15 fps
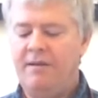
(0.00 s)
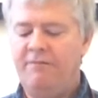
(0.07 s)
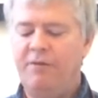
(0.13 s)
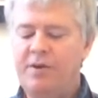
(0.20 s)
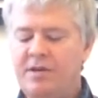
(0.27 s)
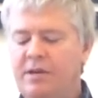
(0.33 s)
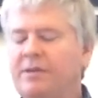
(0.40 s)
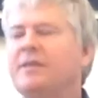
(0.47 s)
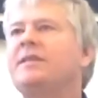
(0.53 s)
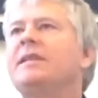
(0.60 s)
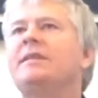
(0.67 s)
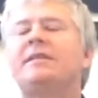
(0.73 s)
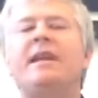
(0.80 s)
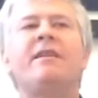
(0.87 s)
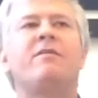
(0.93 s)
For adults,
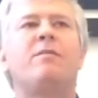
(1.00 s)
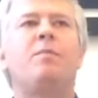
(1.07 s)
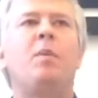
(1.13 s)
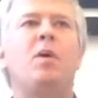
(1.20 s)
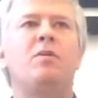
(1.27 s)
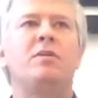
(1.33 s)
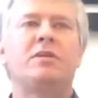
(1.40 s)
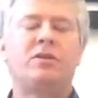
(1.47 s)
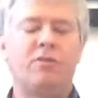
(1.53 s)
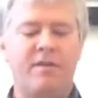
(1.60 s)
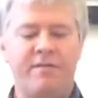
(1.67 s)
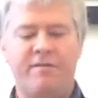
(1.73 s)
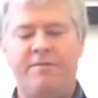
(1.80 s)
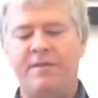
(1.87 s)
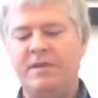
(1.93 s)
instead of sort
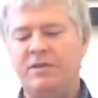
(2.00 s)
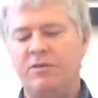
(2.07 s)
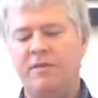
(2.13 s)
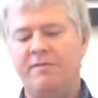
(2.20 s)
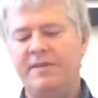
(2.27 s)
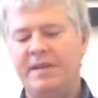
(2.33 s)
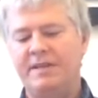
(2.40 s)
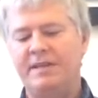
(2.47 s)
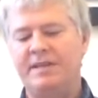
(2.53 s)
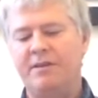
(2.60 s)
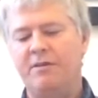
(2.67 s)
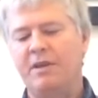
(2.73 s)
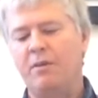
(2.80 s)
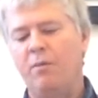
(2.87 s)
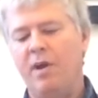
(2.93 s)
of
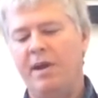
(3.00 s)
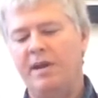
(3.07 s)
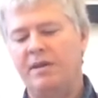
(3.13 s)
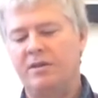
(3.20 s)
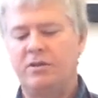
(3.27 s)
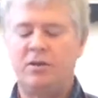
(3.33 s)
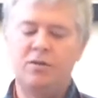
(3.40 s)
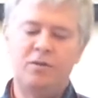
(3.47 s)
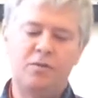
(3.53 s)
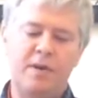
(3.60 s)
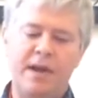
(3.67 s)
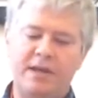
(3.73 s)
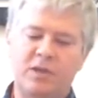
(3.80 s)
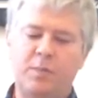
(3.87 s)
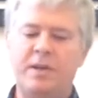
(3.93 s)
necessarily wanting
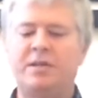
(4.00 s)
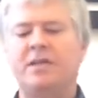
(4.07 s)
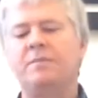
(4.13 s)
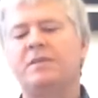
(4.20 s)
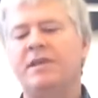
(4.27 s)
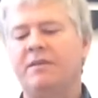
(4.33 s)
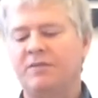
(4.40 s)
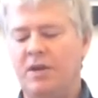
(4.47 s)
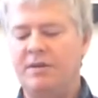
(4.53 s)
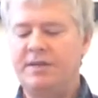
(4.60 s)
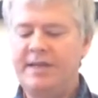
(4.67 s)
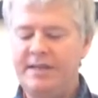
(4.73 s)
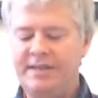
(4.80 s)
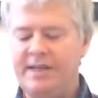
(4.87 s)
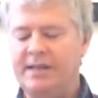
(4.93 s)
to express themselves
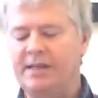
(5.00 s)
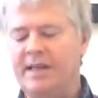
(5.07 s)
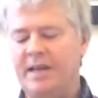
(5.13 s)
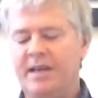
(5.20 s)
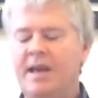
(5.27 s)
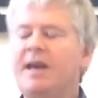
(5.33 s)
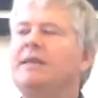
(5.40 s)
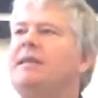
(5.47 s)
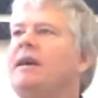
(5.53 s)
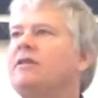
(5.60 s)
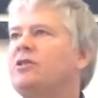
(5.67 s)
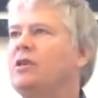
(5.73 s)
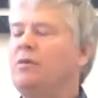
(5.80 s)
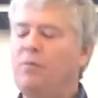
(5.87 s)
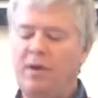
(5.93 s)
artistically, they
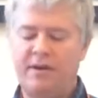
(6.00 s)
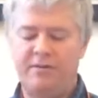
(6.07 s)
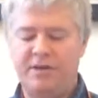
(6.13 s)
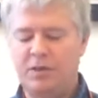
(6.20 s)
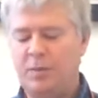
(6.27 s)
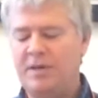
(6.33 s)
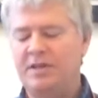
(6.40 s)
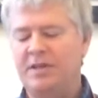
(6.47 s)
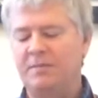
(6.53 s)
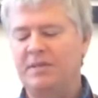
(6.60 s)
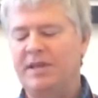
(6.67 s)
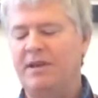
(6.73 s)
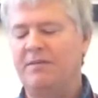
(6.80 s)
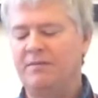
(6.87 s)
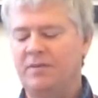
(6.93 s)
actually want to express
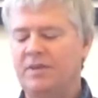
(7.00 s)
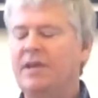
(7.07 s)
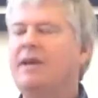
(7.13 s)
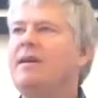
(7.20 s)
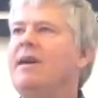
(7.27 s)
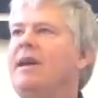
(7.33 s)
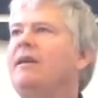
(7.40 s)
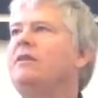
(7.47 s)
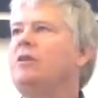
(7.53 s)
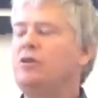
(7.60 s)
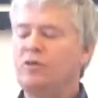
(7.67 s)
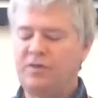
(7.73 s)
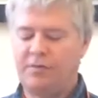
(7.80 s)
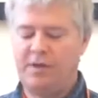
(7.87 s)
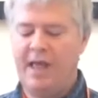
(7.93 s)
themselves in
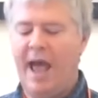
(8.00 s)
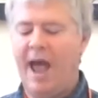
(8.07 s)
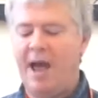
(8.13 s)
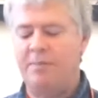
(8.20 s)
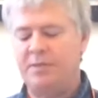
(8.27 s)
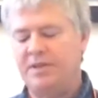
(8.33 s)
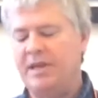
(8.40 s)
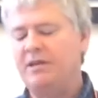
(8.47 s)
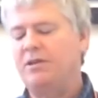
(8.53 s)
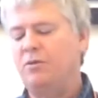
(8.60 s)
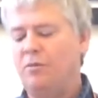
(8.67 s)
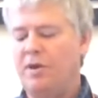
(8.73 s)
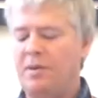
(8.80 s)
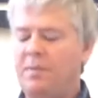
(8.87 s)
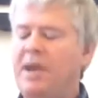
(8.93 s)
useful apps, and
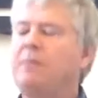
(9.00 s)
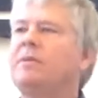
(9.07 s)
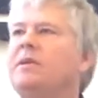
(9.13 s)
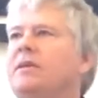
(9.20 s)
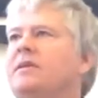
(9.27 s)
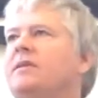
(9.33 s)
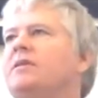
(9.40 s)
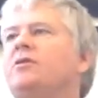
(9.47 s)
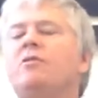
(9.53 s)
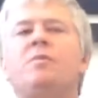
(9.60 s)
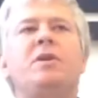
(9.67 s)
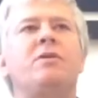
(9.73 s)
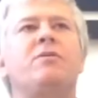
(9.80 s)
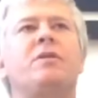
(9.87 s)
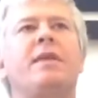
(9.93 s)
you want to be able to
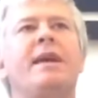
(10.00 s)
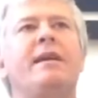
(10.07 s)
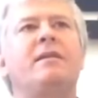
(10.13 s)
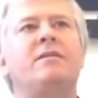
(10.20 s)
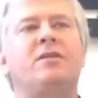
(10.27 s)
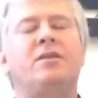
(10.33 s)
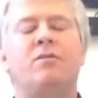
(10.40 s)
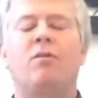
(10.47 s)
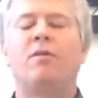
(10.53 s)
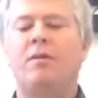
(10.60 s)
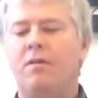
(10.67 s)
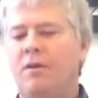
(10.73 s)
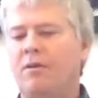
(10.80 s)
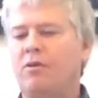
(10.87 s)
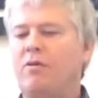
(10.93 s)
distribute your things
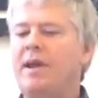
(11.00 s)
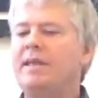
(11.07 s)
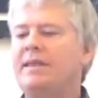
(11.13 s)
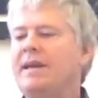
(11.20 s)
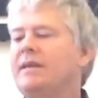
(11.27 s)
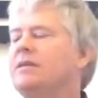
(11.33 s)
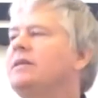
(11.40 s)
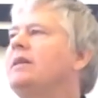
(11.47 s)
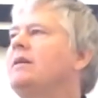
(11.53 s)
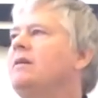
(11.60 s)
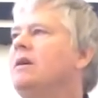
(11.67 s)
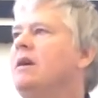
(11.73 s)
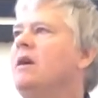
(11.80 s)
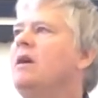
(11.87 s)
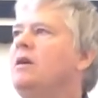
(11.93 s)
or create things that
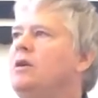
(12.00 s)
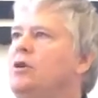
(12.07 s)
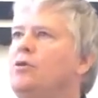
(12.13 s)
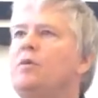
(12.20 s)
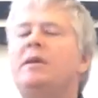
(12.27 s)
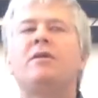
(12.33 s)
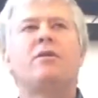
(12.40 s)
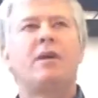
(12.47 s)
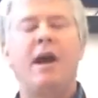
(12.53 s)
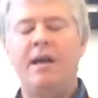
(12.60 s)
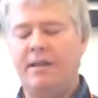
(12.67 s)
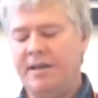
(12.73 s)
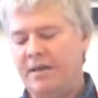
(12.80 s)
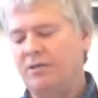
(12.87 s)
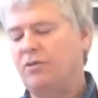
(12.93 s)
you and your
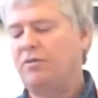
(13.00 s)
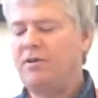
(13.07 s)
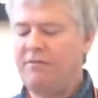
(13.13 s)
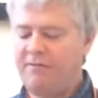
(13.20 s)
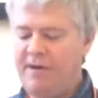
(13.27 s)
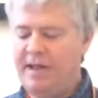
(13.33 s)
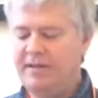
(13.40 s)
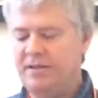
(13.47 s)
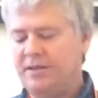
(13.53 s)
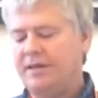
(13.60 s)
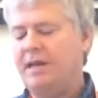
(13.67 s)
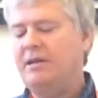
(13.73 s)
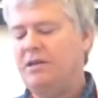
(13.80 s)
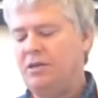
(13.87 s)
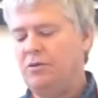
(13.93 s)
colleagues or your friends
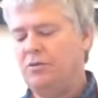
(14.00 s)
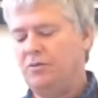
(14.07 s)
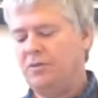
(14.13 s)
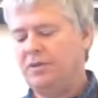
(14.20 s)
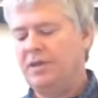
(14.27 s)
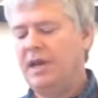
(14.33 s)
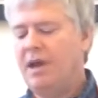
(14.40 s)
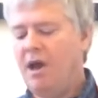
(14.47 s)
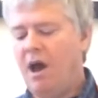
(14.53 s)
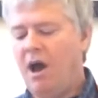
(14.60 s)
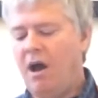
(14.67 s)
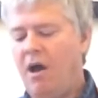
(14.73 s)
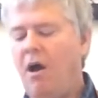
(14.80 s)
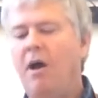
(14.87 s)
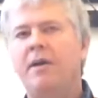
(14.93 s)
can use
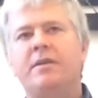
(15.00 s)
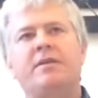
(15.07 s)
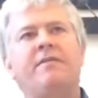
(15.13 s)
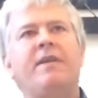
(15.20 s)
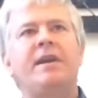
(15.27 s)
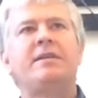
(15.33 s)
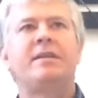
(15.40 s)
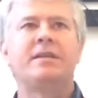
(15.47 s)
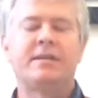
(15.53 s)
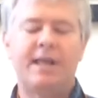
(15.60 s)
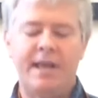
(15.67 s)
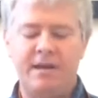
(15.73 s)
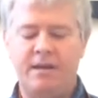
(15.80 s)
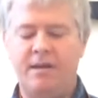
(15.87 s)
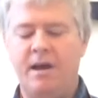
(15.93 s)
on devices
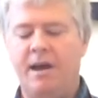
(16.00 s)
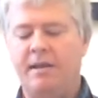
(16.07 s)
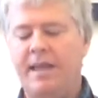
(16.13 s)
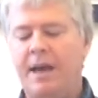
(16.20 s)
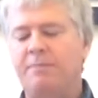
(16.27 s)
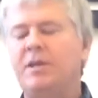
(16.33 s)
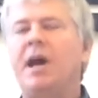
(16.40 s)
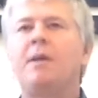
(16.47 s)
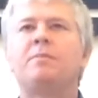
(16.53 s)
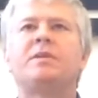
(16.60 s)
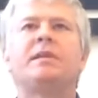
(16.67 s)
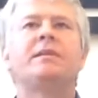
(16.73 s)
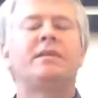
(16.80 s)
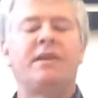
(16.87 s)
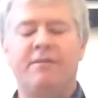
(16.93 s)
like laptops
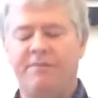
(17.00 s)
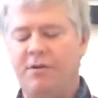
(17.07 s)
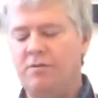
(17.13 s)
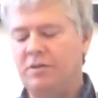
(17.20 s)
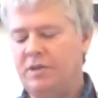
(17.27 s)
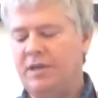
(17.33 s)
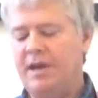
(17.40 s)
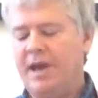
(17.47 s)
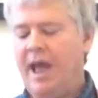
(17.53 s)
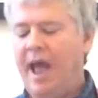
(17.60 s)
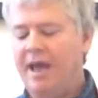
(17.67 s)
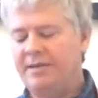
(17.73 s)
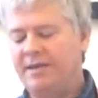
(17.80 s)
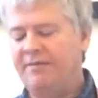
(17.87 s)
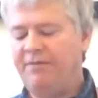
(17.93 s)
and cell phones,
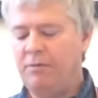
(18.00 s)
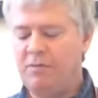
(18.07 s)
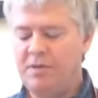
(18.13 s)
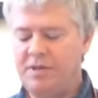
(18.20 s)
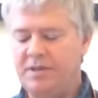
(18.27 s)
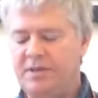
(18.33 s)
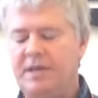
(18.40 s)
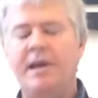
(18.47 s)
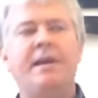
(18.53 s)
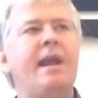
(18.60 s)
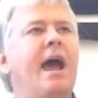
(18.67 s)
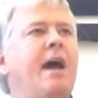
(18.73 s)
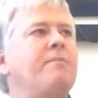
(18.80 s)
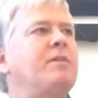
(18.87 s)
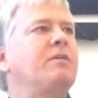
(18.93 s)
as if it was an
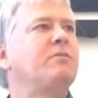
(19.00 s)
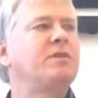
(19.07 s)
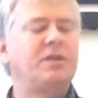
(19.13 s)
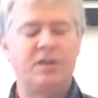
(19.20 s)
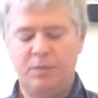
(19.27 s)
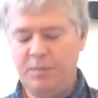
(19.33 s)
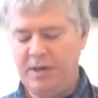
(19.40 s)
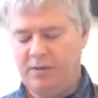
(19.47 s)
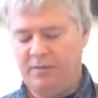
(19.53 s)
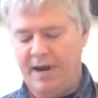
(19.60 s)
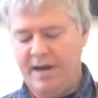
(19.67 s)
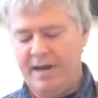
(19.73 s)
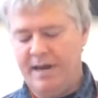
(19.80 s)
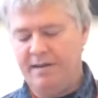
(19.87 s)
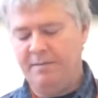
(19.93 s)
app that was just built
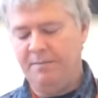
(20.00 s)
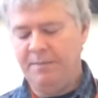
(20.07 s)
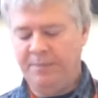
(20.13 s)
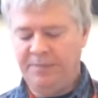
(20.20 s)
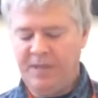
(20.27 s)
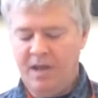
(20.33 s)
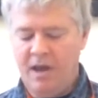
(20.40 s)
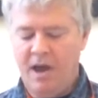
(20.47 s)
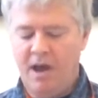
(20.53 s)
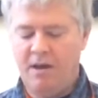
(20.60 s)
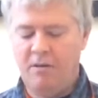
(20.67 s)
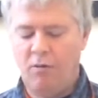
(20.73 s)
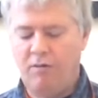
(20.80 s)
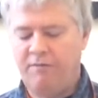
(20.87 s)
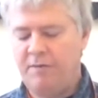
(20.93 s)
right in
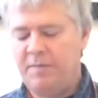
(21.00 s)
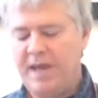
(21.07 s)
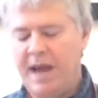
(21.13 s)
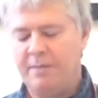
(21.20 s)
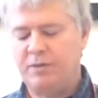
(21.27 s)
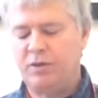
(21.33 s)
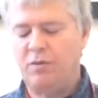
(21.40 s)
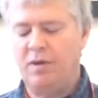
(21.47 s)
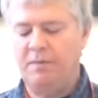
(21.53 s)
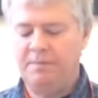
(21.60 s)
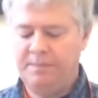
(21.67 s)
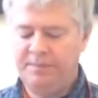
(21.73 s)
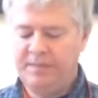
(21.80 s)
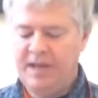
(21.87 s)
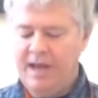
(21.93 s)
or from the App Store.
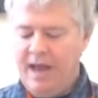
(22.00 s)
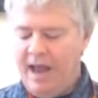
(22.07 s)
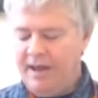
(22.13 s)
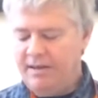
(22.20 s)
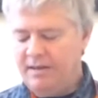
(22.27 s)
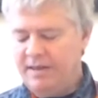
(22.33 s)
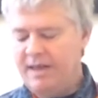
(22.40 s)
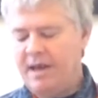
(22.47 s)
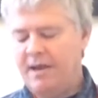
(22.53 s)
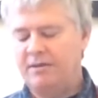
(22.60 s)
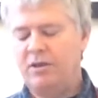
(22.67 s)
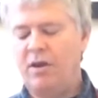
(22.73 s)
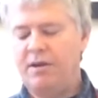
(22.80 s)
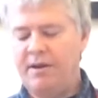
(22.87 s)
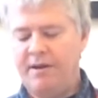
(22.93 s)
And the
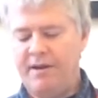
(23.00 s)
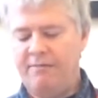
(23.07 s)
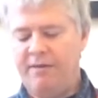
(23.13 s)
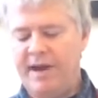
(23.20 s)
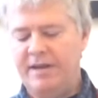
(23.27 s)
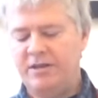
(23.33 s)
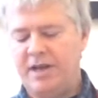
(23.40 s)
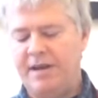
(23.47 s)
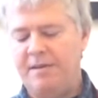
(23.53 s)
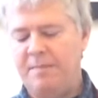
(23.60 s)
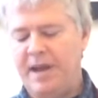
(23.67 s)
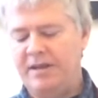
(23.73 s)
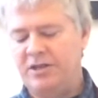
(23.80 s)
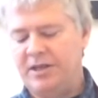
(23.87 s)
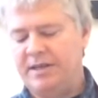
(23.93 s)
target range, I
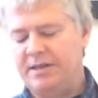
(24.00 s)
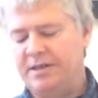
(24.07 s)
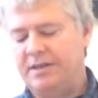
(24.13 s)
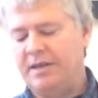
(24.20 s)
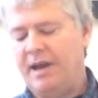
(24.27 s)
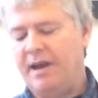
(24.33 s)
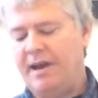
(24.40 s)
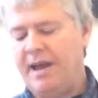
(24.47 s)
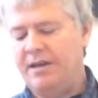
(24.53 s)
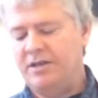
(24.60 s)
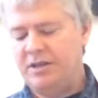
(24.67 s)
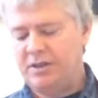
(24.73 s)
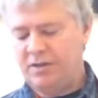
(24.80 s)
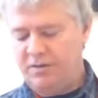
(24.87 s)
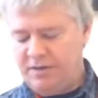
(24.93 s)
imagine, is
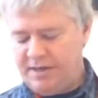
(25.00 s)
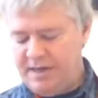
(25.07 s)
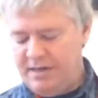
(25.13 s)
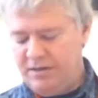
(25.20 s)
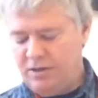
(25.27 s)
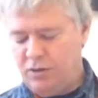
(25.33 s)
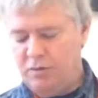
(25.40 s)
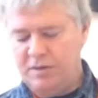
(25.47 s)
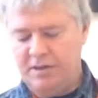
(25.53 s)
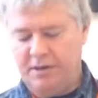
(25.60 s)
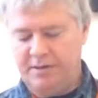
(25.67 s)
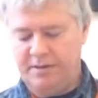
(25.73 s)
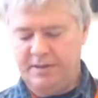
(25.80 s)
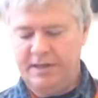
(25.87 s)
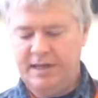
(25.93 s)
ages 13 to
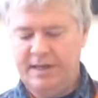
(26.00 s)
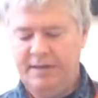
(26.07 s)
adult.